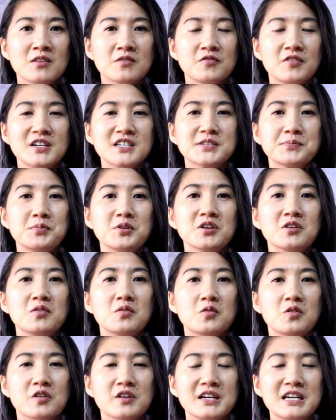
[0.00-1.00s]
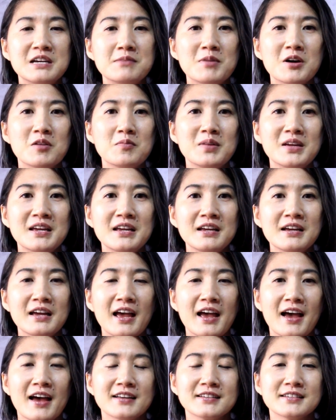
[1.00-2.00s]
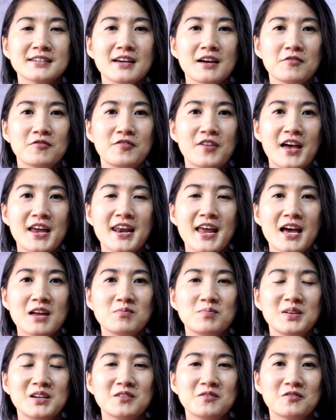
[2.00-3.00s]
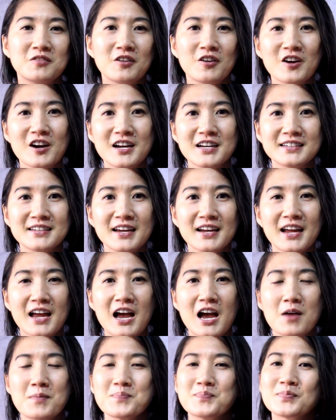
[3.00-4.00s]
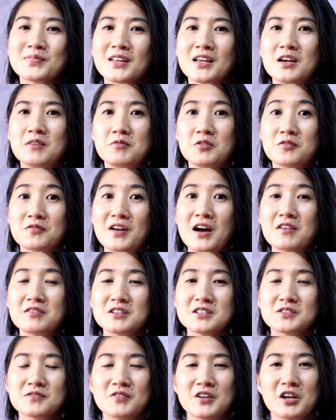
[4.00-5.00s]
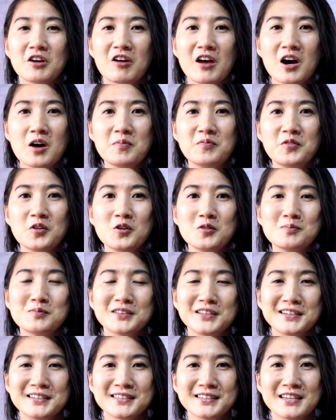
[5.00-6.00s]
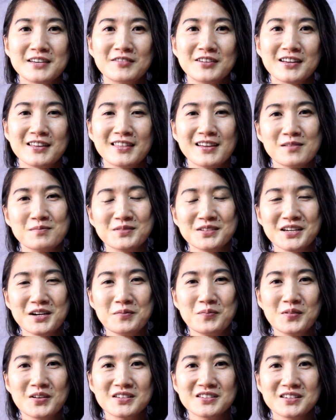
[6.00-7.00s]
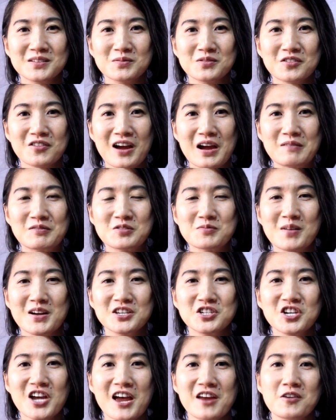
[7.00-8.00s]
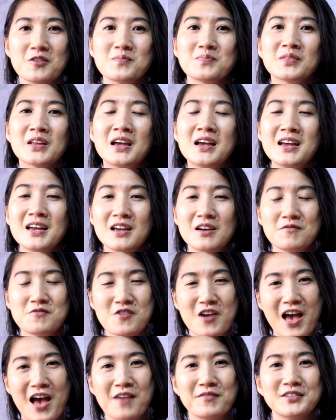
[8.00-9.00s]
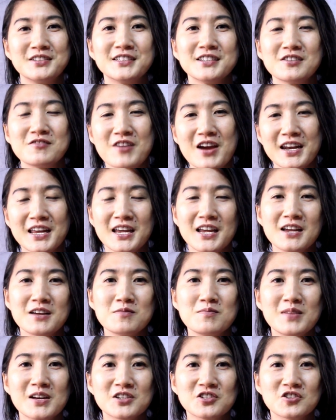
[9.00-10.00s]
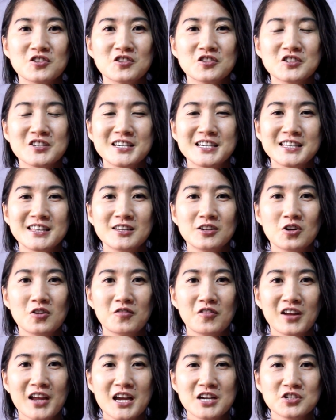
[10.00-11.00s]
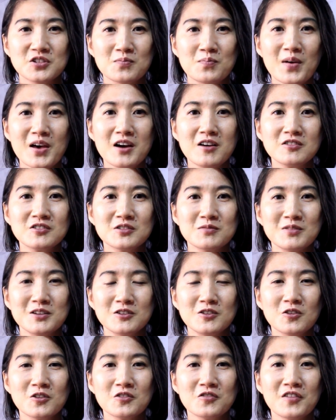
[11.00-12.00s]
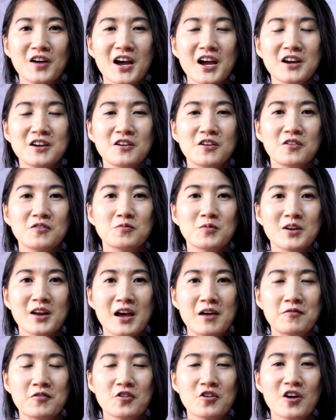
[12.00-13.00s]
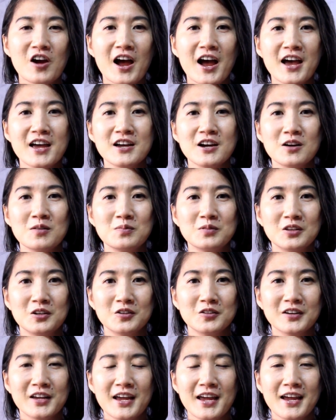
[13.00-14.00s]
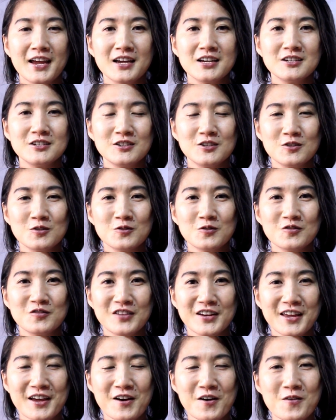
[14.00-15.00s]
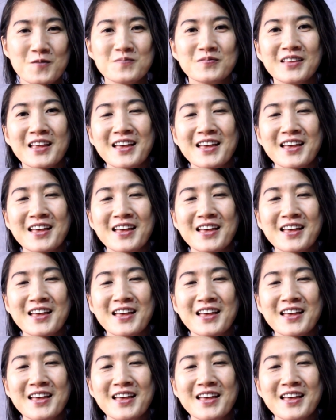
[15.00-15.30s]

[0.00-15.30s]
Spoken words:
Facebook, or email me at fen@beadflora.com. If you found this video helpful, please give it a thumbs up and subscribe to my channel. If you haven't already, make sure to hit the notification bell to be notified of whenever I upload a new video.